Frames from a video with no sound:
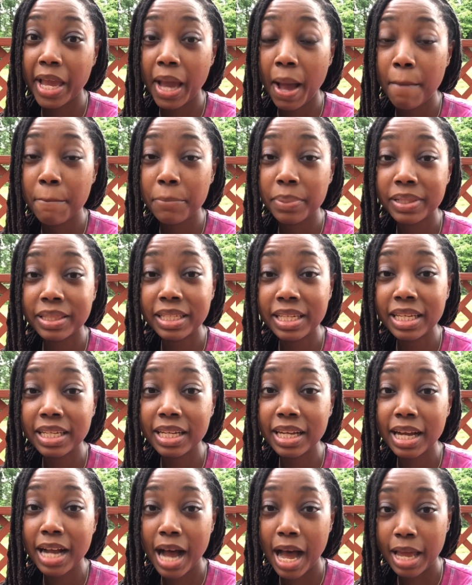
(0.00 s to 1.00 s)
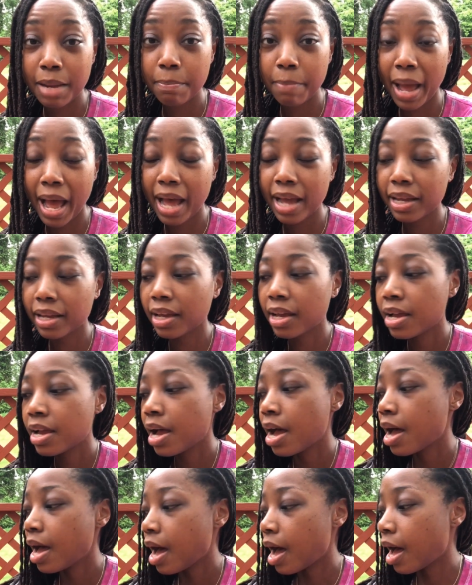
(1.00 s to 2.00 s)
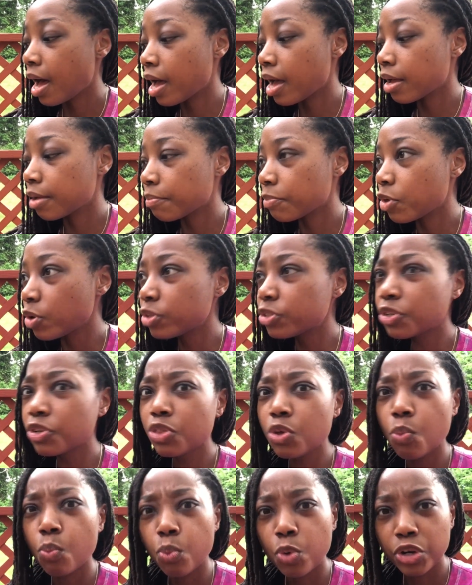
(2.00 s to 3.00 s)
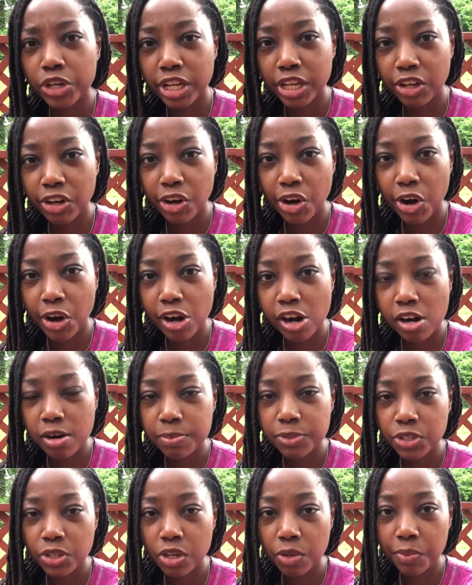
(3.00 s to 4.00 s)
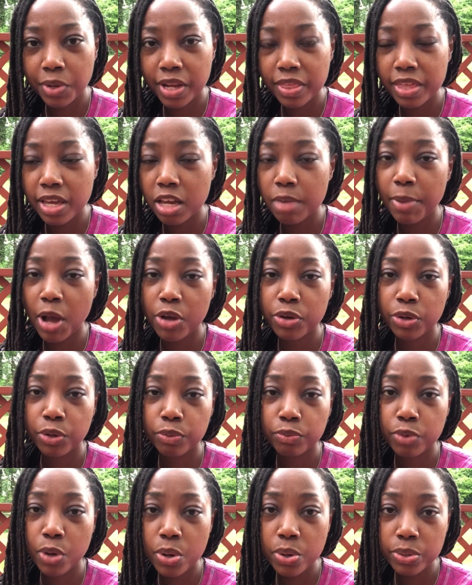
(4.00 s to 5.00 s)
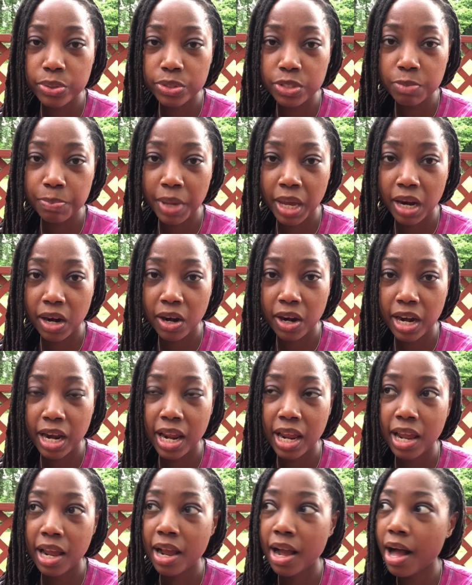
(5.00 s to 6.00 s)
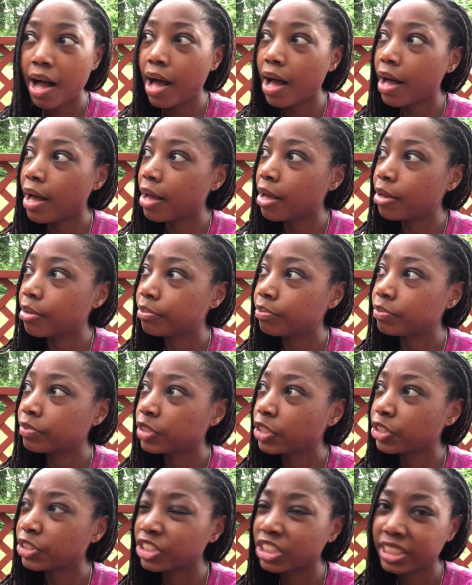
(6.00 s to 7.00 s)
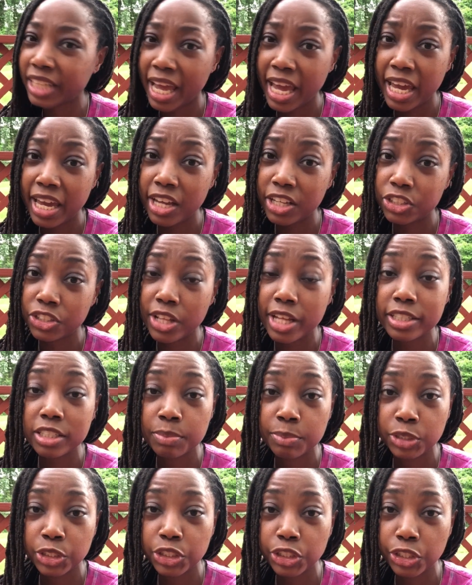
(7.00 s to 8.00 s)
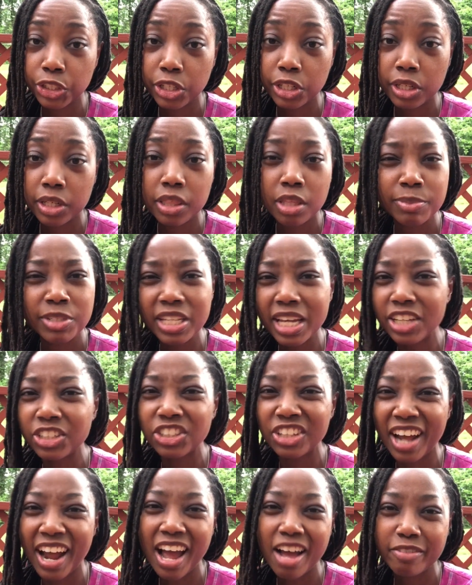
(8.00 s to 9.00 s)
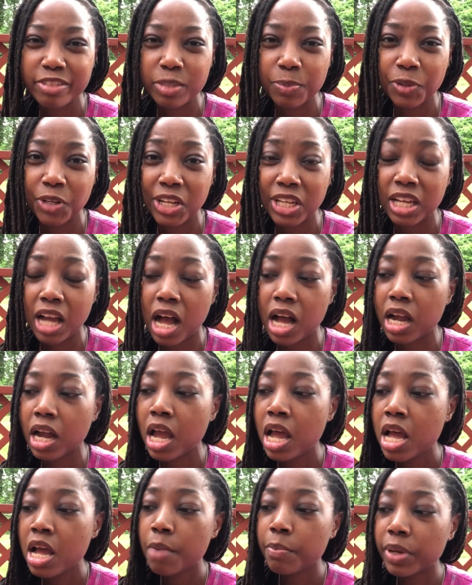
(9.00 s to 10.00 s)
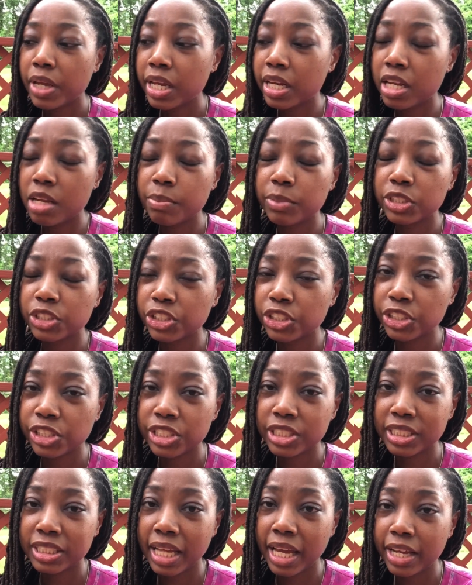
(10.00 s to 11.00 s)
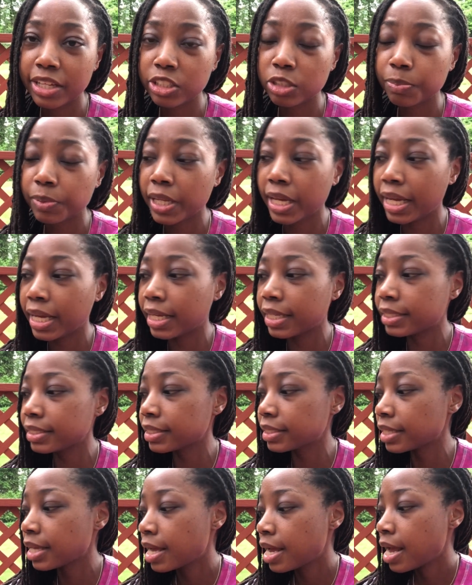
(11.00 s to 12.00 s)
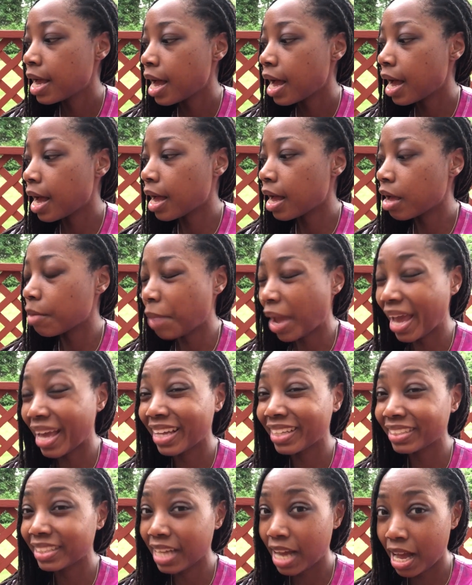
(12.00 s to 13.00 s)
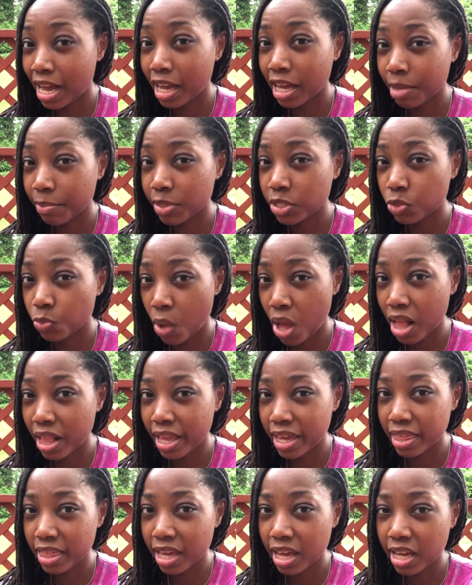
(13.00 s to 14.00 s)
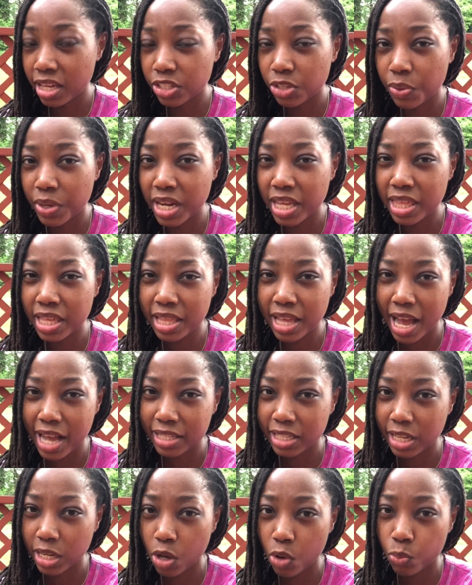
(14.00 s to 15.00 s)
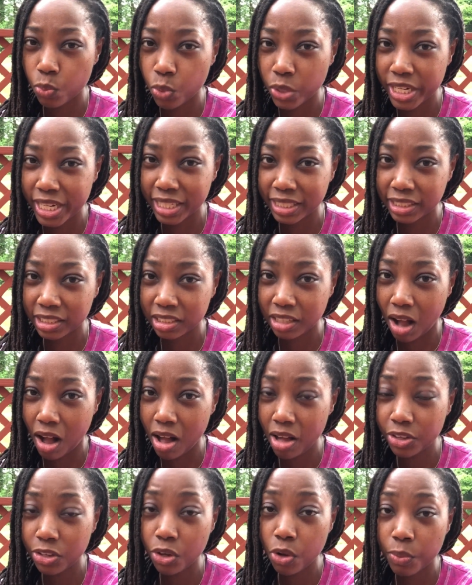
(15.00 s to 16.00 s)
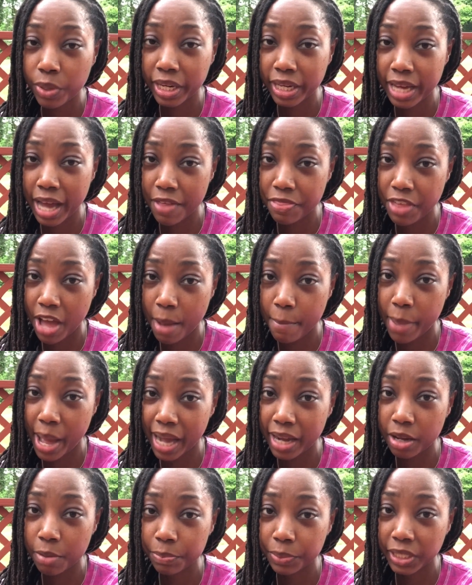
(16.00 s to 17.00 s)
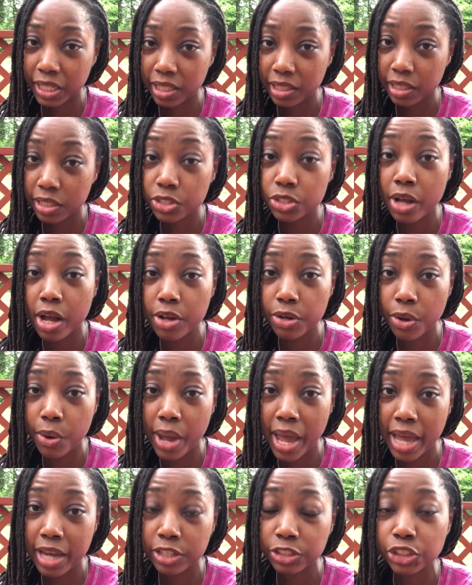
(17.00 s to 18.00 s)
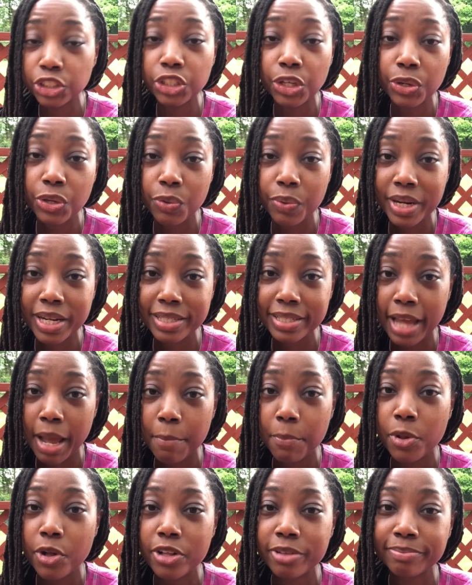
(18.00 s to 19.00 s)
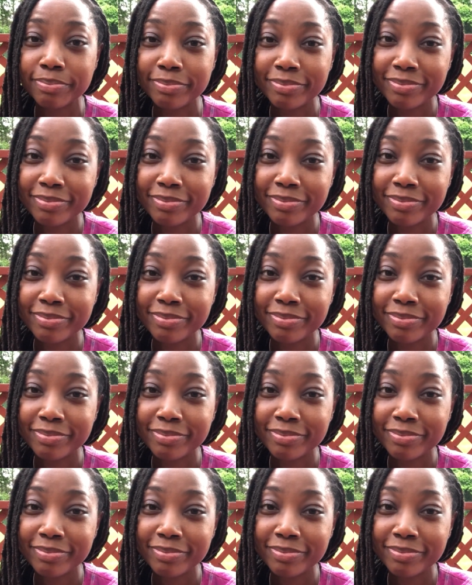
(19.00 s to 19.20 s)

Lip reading: a complete cutback. Those are the woodier herbs. So you want to think about your rosemary, your sage that's mature. The sage that I have is pretty young, but any mature sage plants, and thyme as well, I think. So anything that has like a woody stalk, you'll want to cut that back completely. So I'll go ahead and show you an example.